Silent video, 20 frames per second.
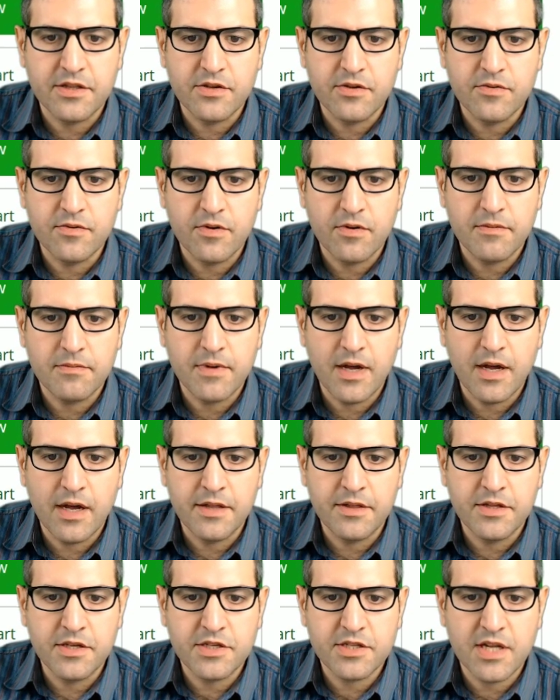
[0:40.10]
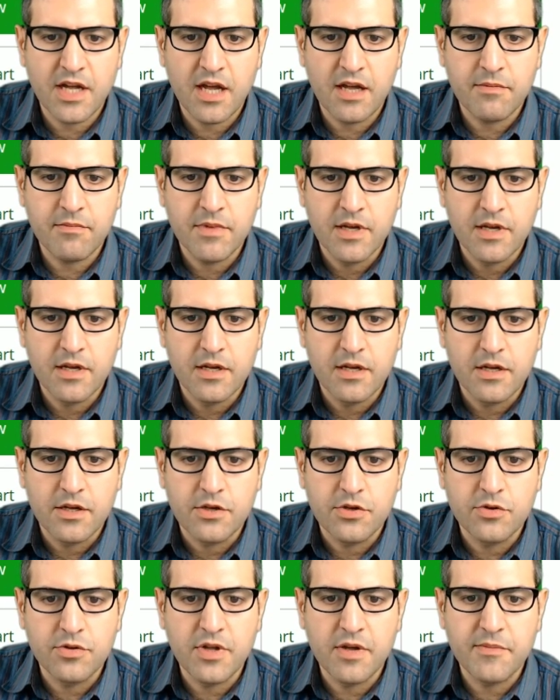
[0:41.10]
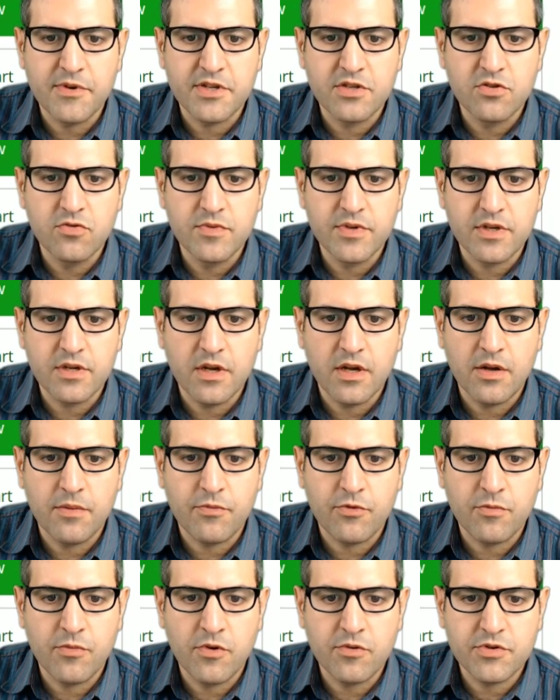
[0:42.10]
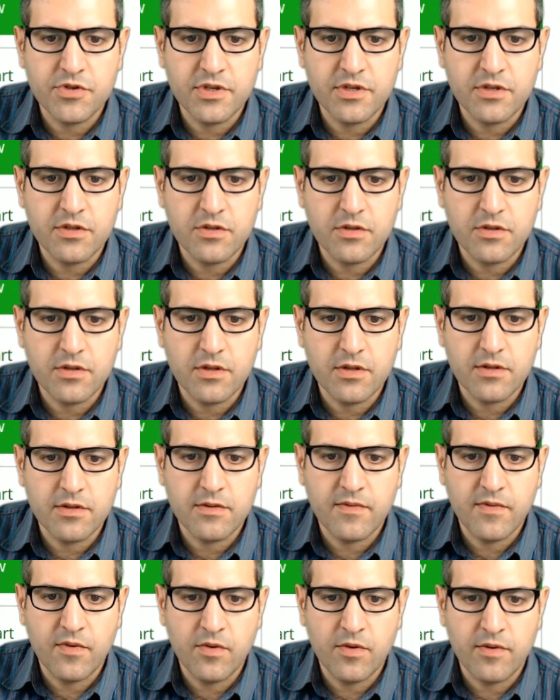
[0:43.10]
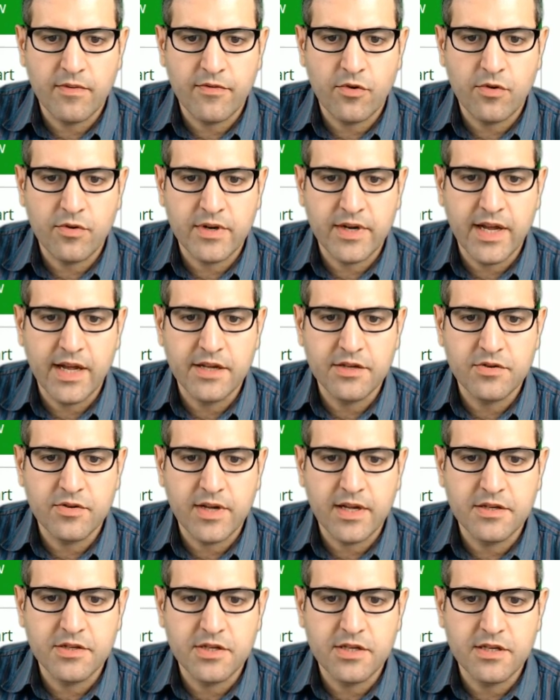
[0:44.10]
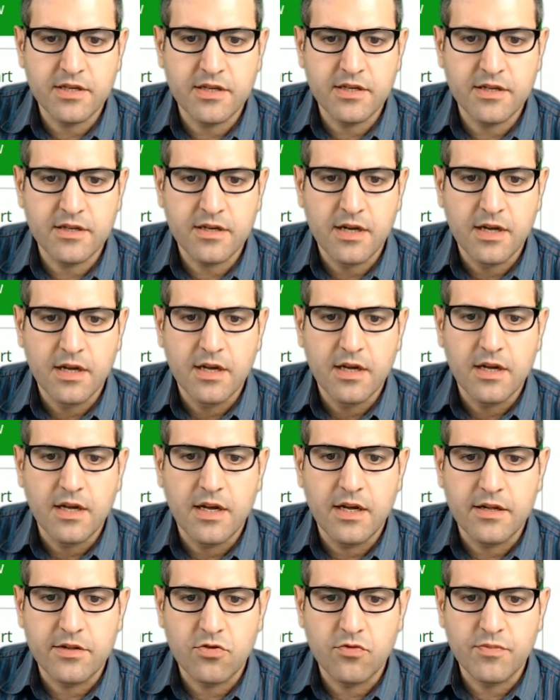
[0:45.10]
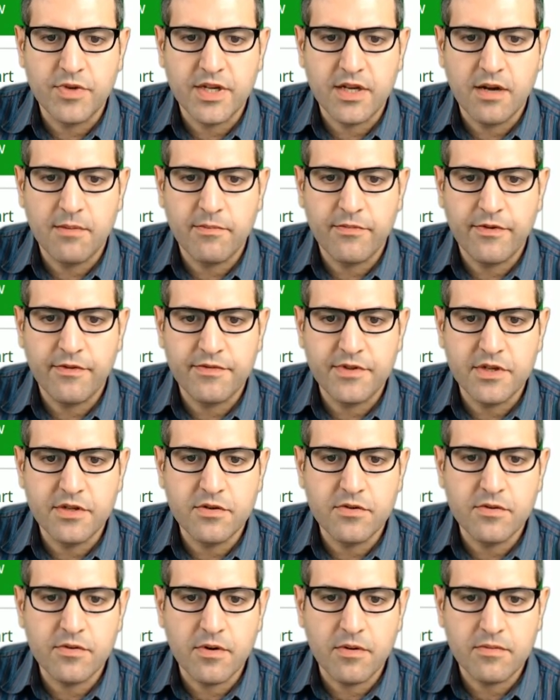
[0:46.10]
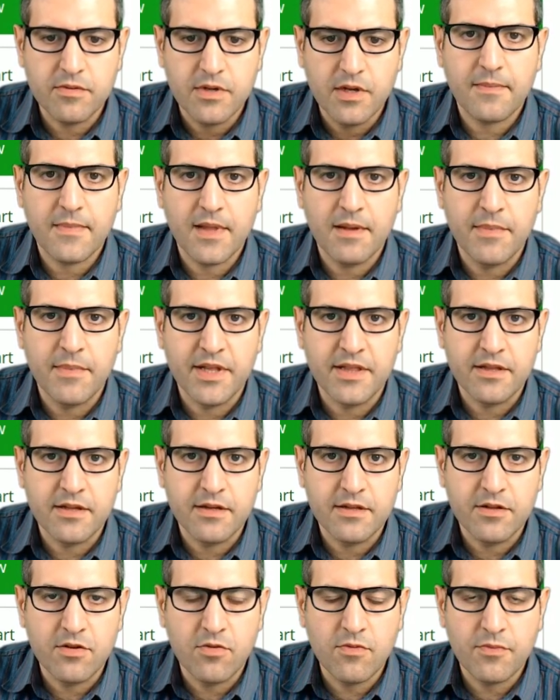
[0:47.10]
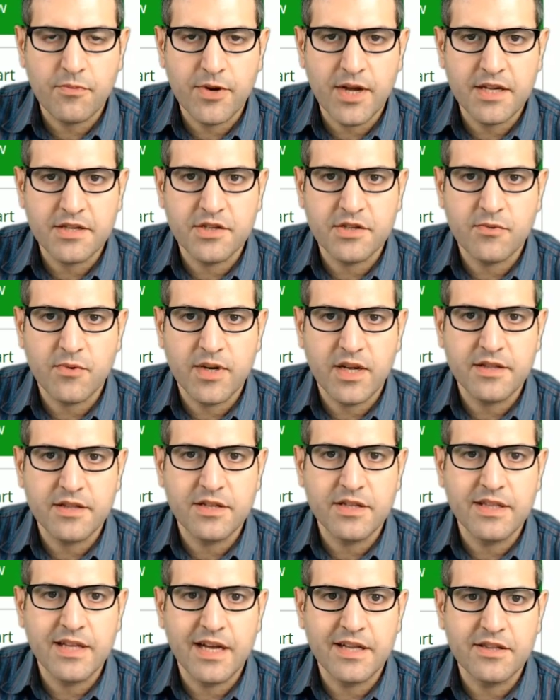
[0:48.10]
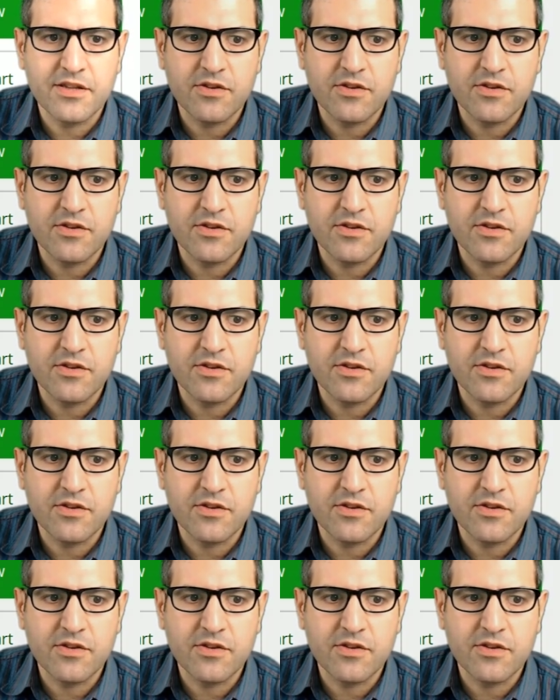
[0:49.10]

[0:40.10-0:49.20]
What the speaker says: euro. At this time, Udemy is doing a promotion for 4 days, you can see here, to become 15 euro. But the normal price is 190